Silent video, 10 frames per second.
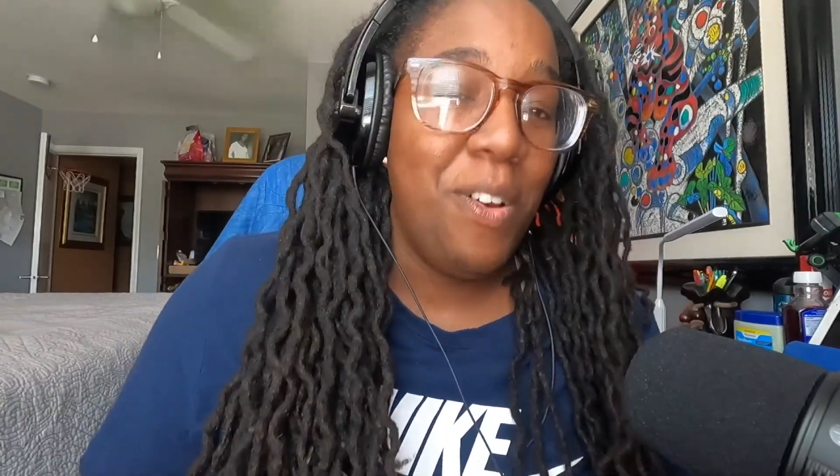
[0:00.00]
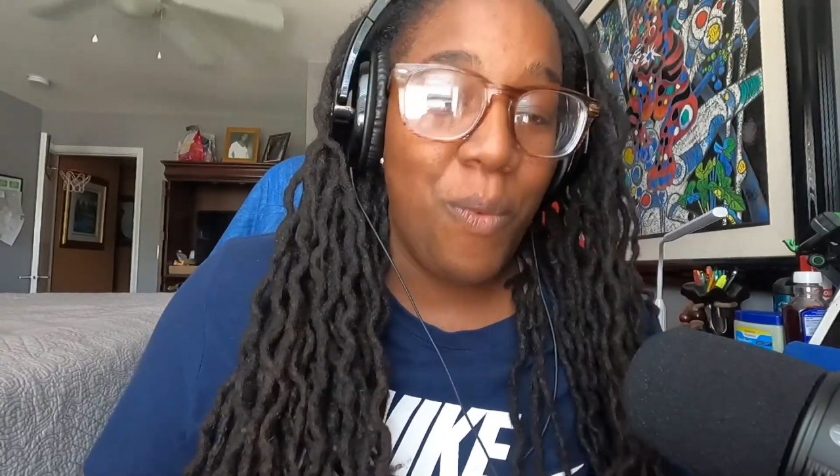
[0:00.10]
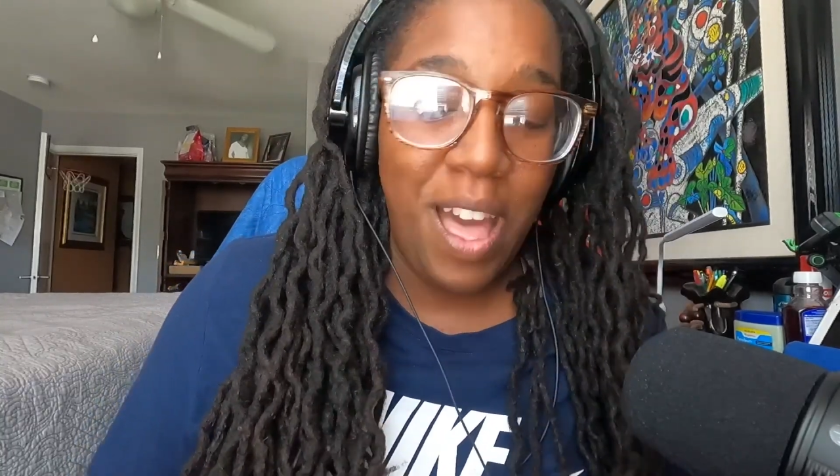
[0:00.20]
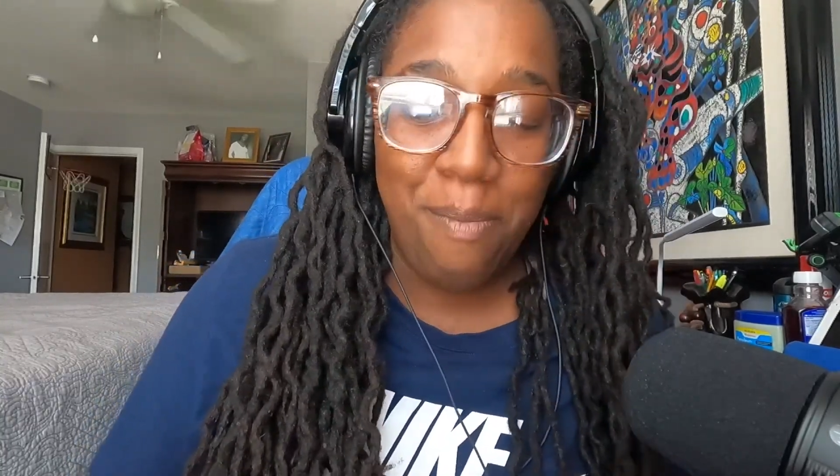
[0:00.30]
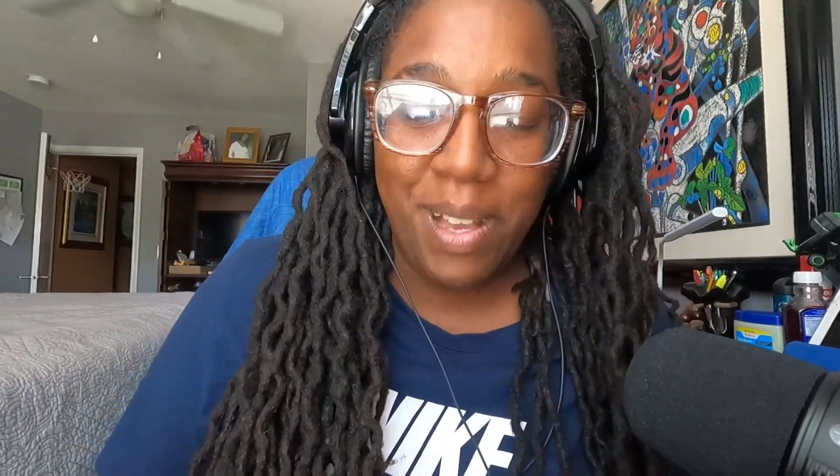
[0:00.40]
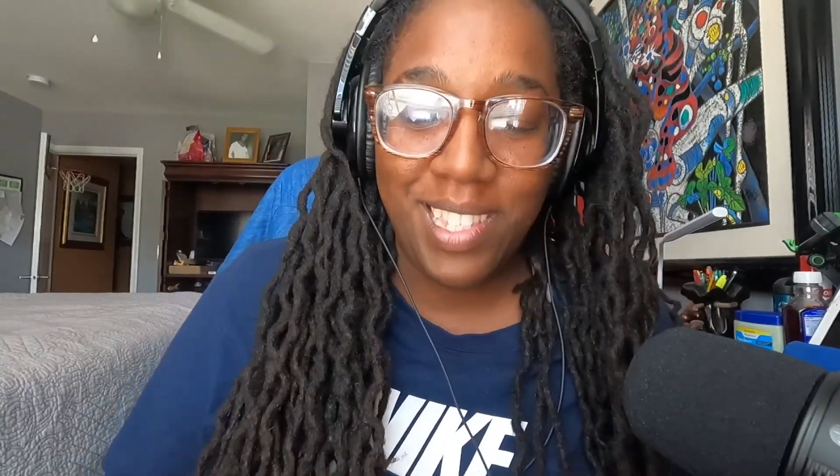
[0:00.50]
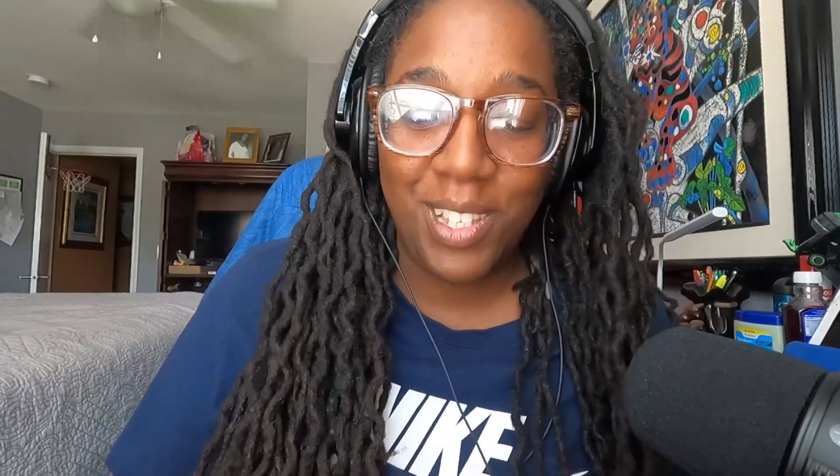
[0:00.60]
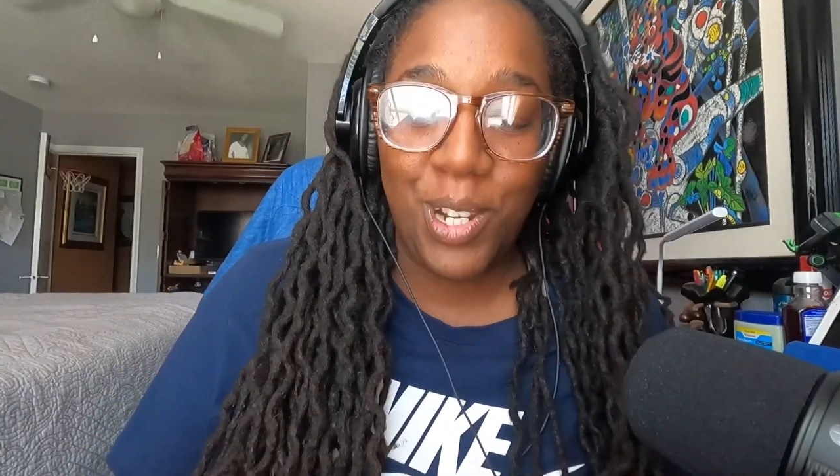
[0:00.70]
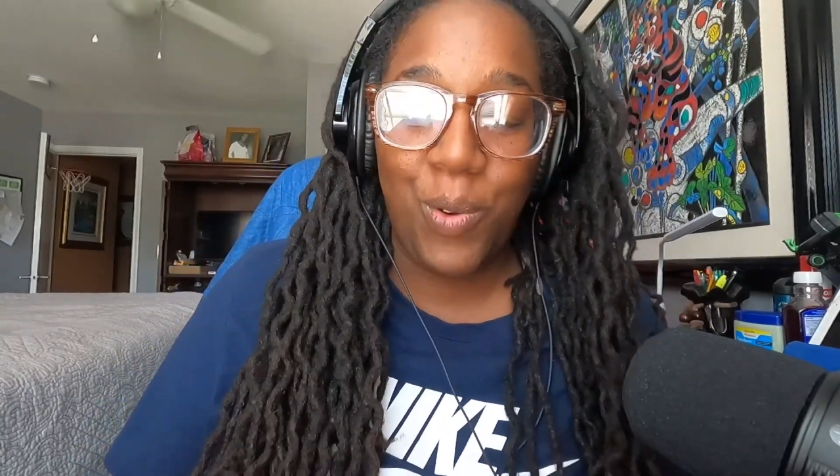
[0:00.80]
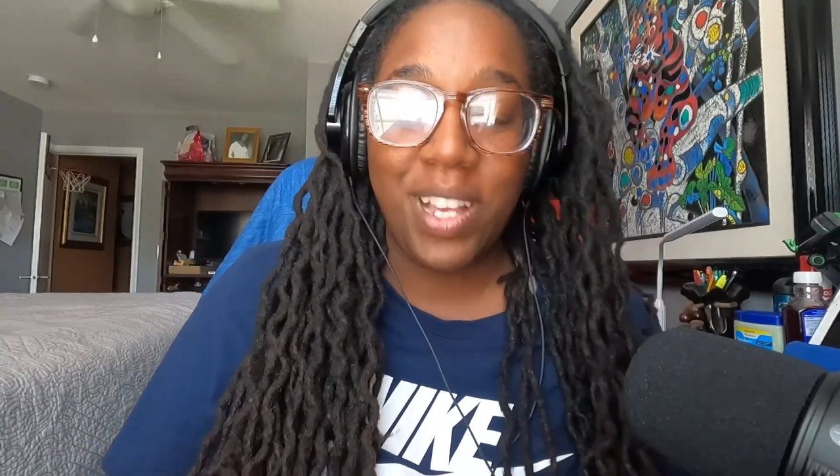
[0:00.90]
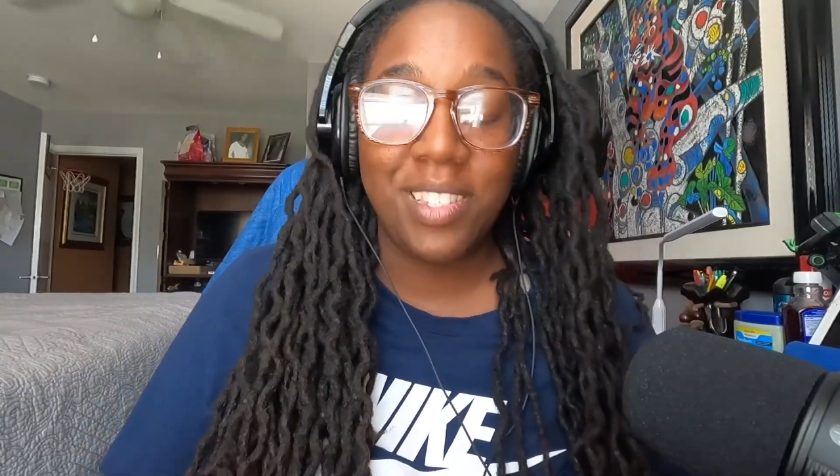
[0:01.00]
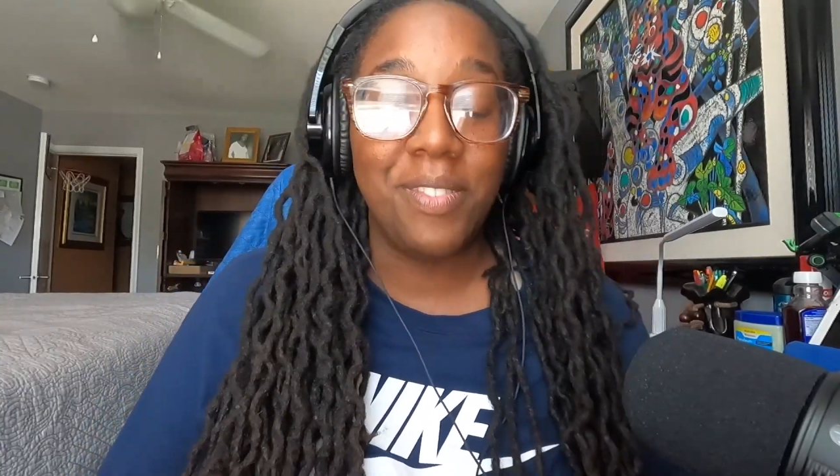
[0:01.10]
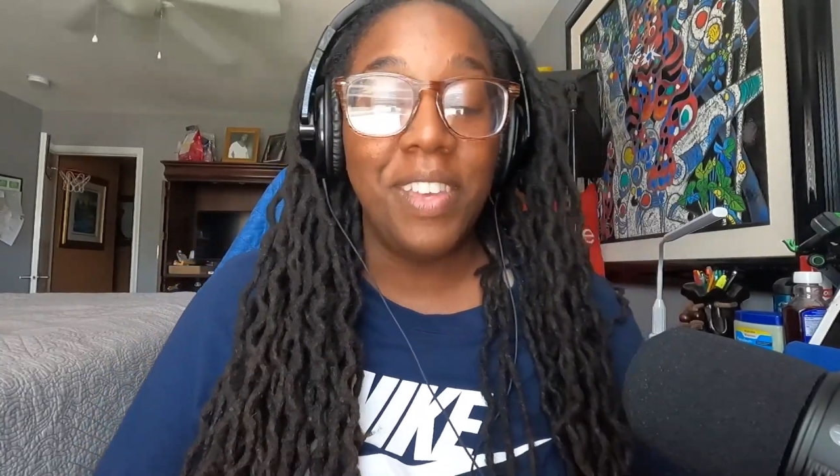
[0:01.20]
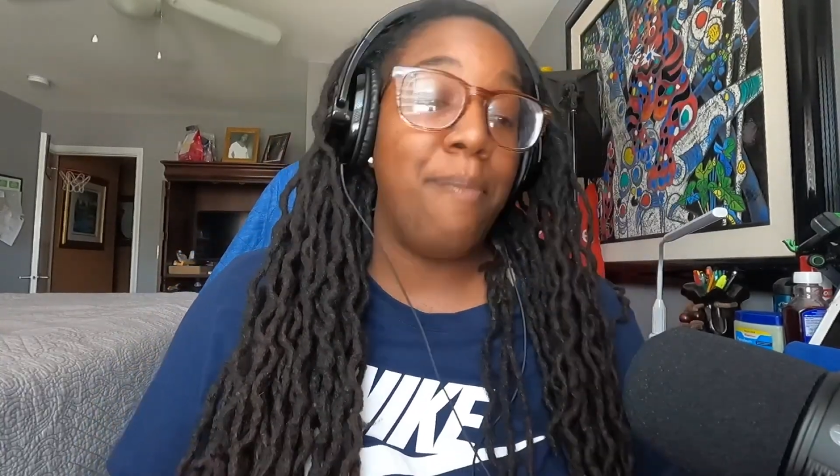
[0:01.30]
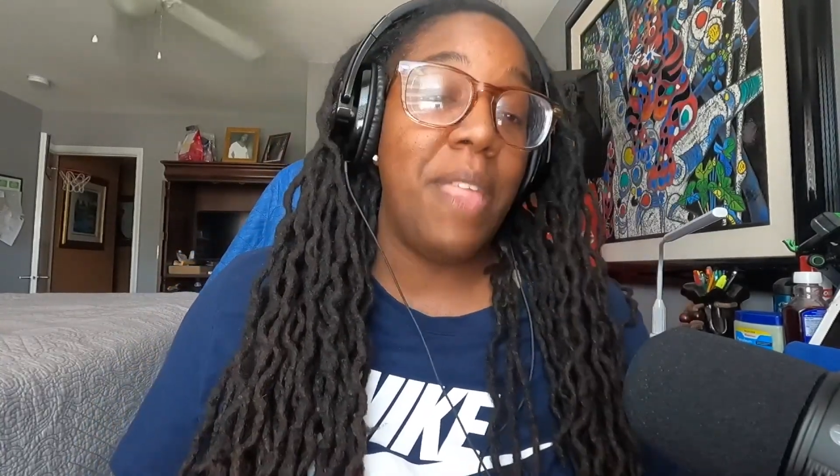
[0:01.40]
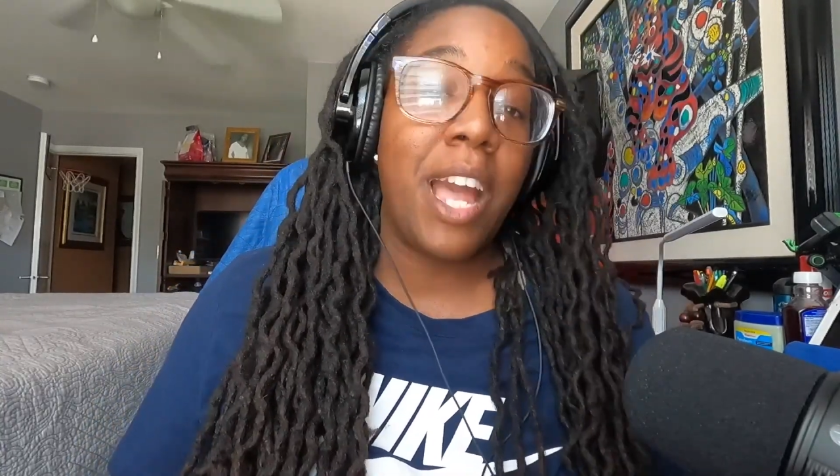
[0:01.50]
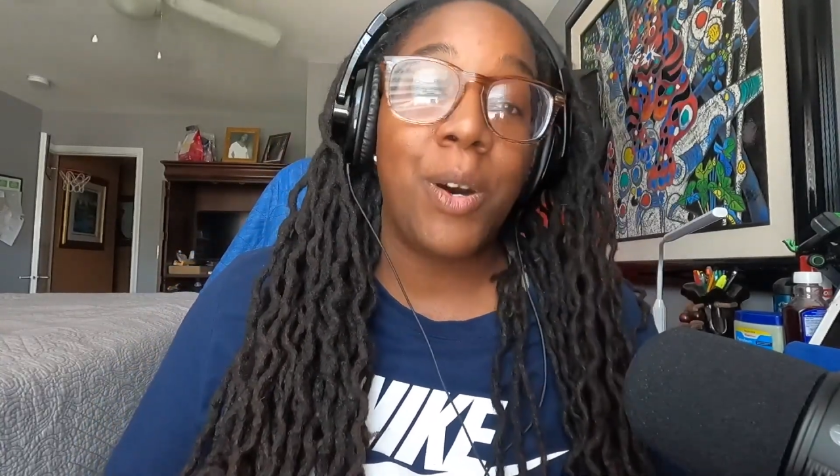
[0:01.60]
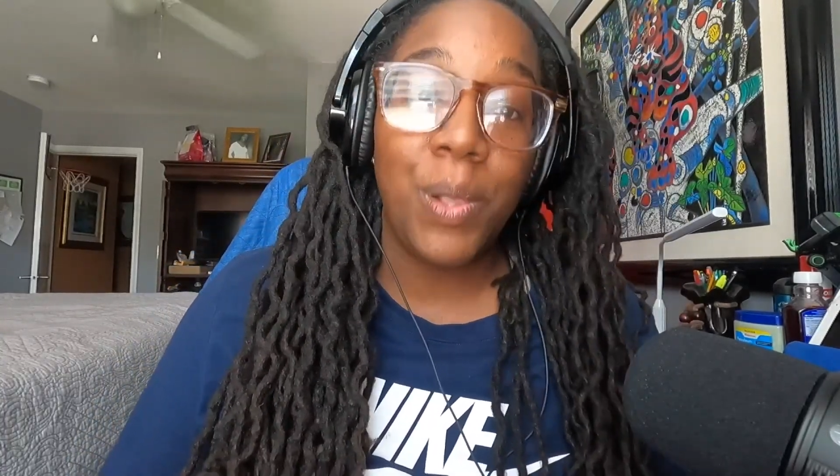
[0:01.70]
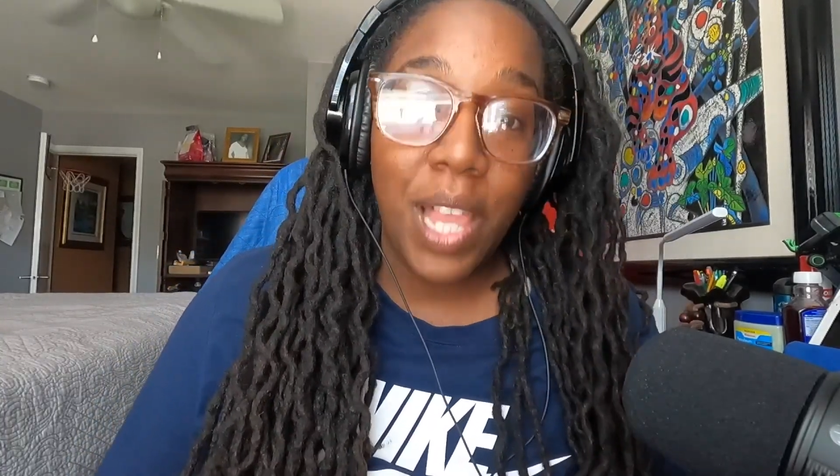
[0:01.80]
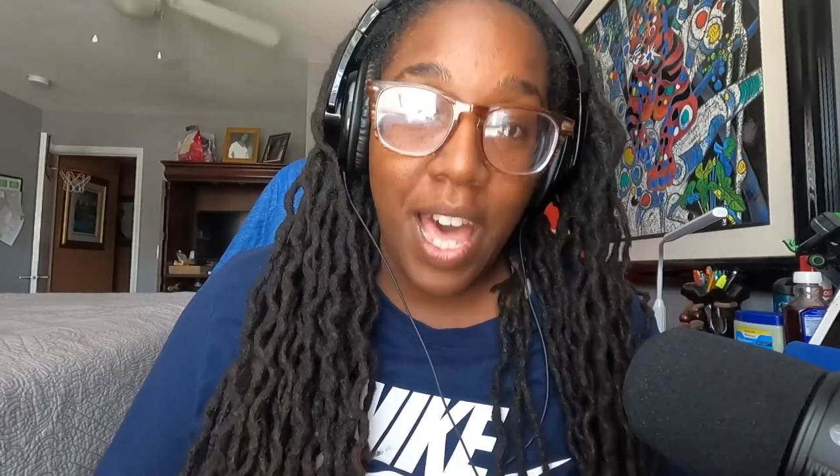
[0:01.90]
Why am I so aggressive? I'm not
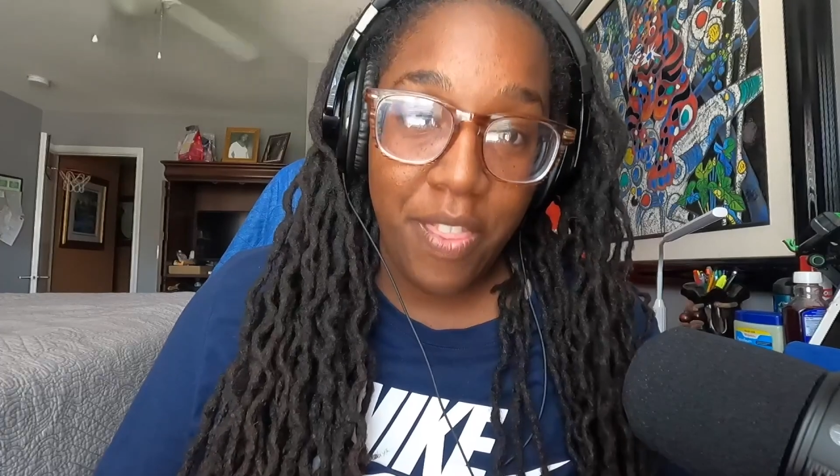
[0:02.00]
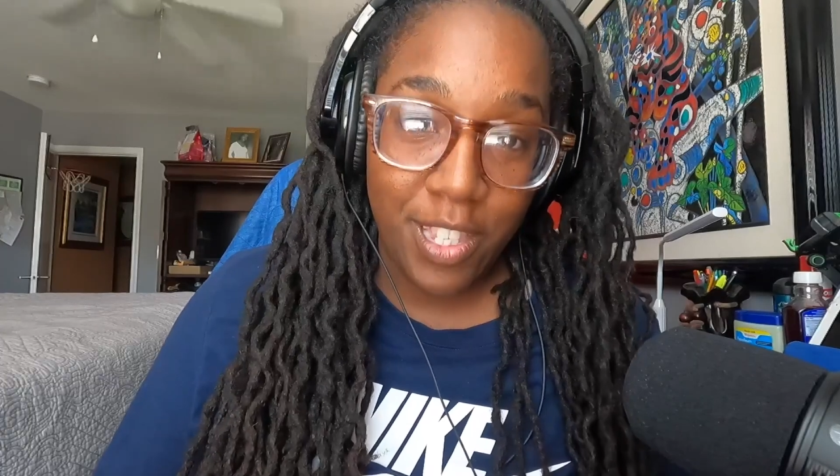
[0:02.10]
gonna lie,